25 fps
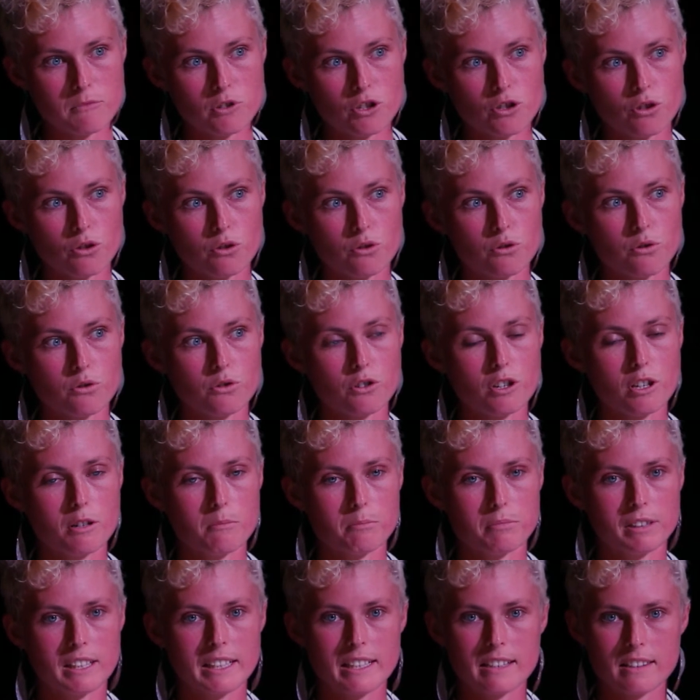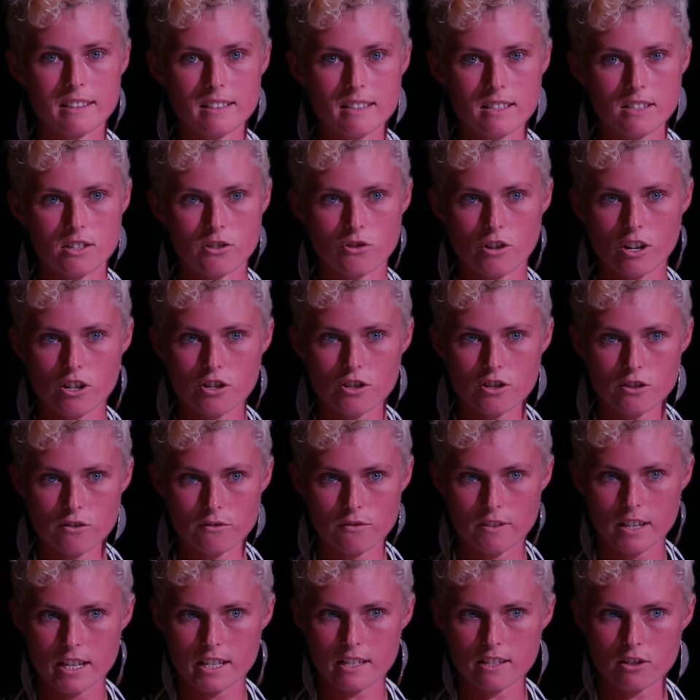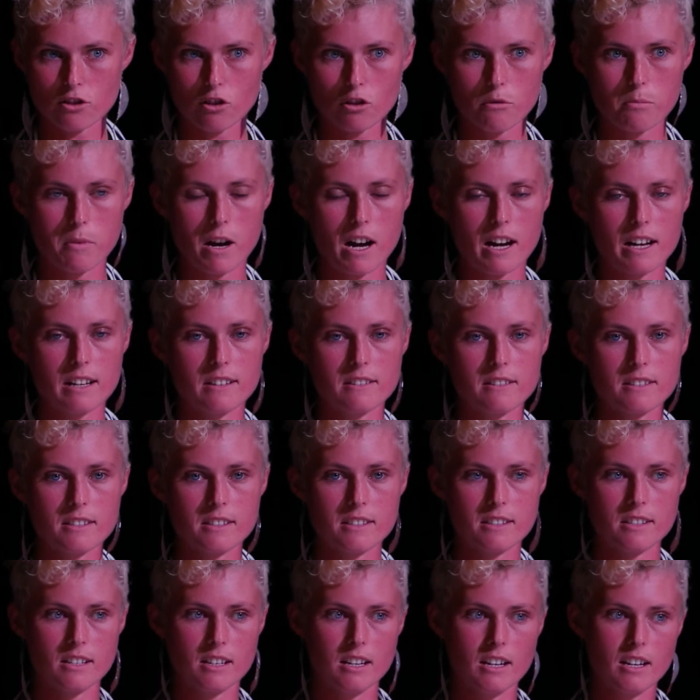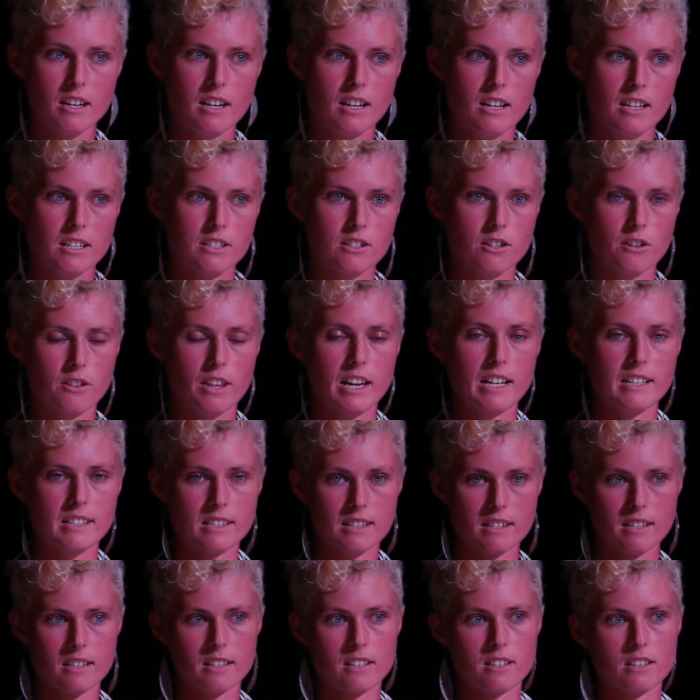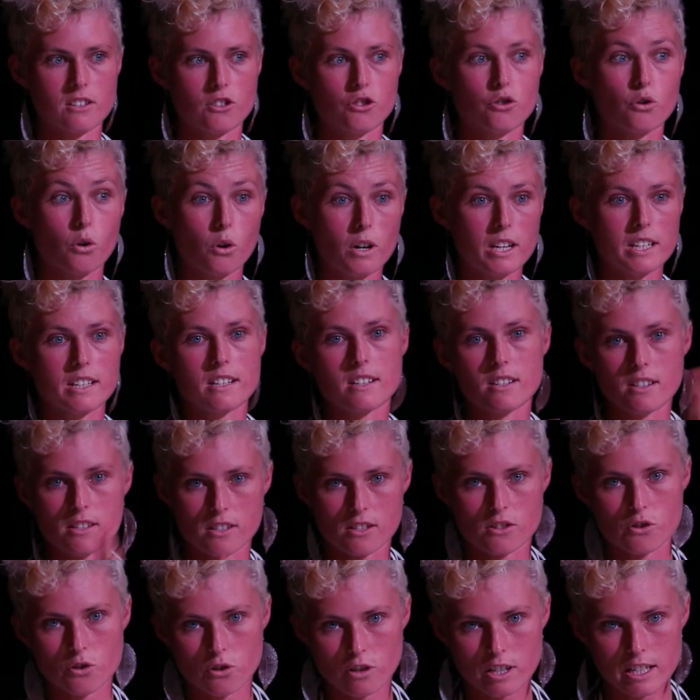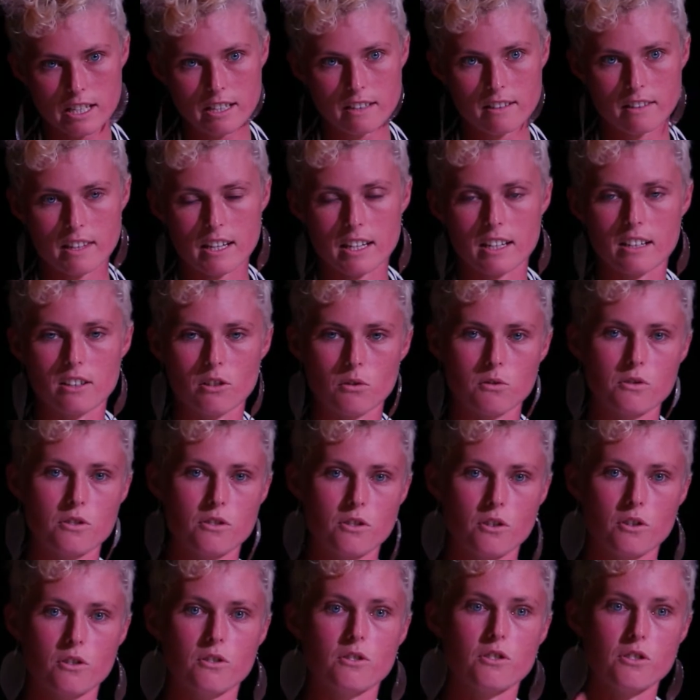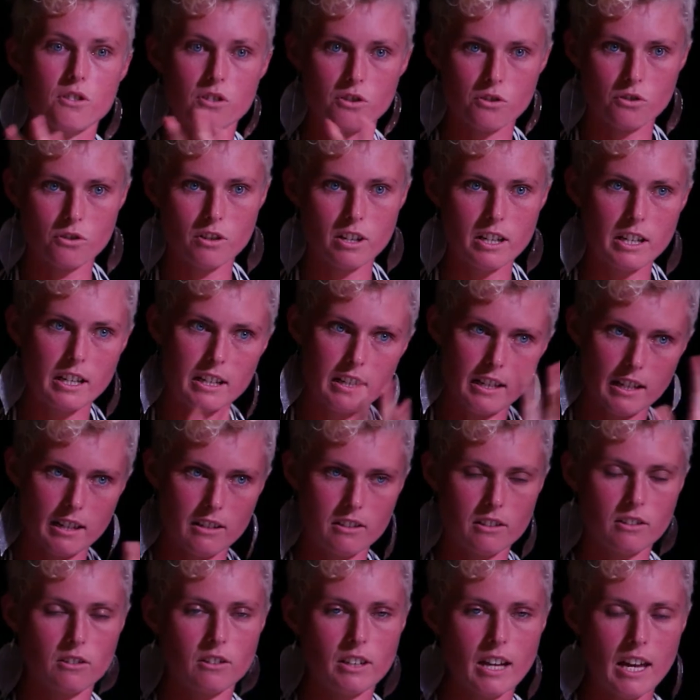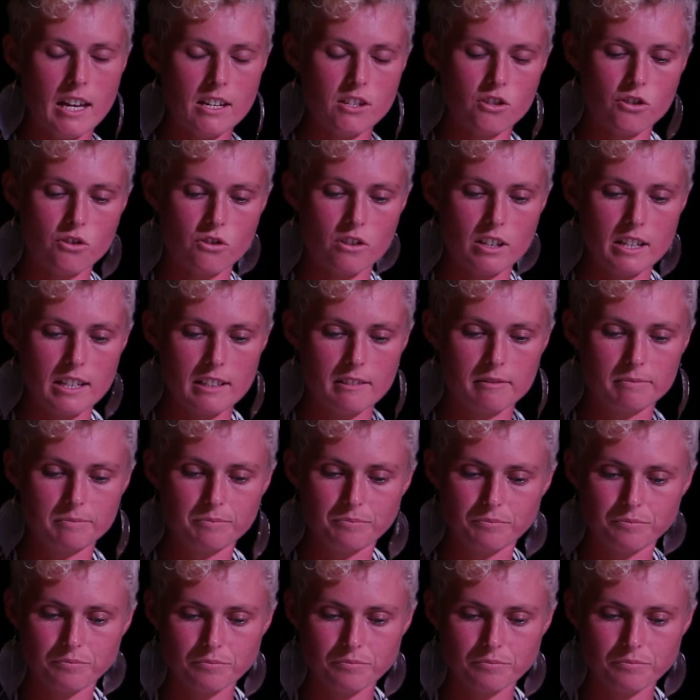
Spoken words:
to complete the destruction of their stockpiles. So that's the join and destroy. They can also destroy and join.